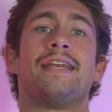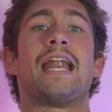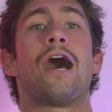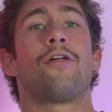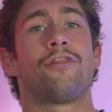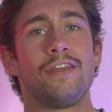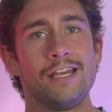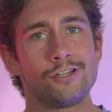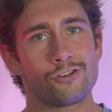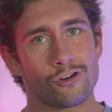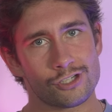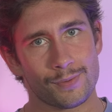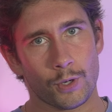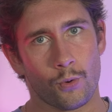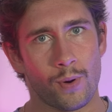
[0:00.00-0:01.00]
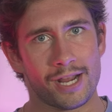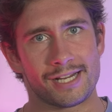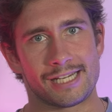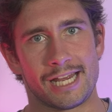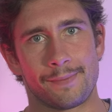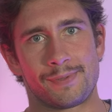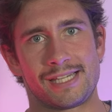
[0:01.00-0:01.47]
Now, these are some quick
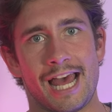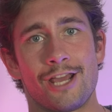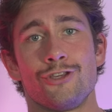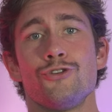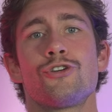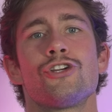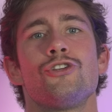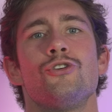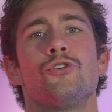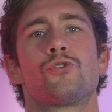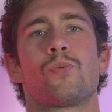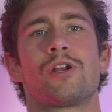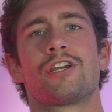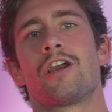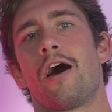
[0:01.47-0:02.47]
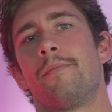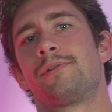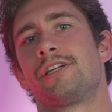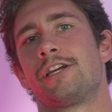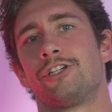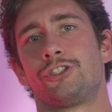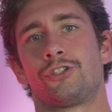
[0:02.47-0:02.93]
tips that you can use when it comes
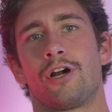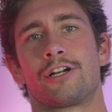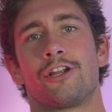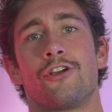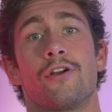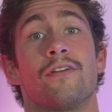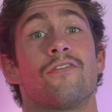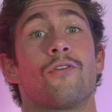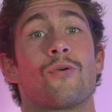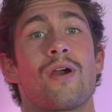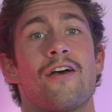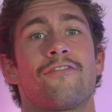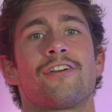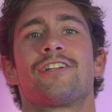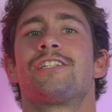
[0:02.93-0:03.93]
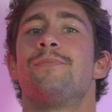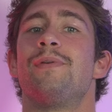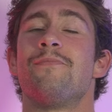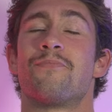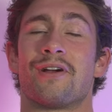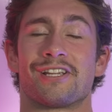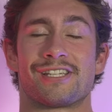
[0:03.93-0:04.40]
to constructing your infographic to
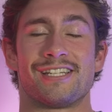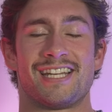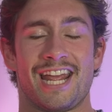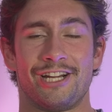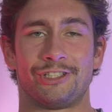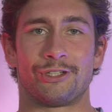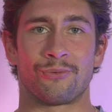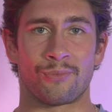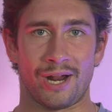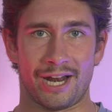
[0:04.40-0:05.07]
be presentation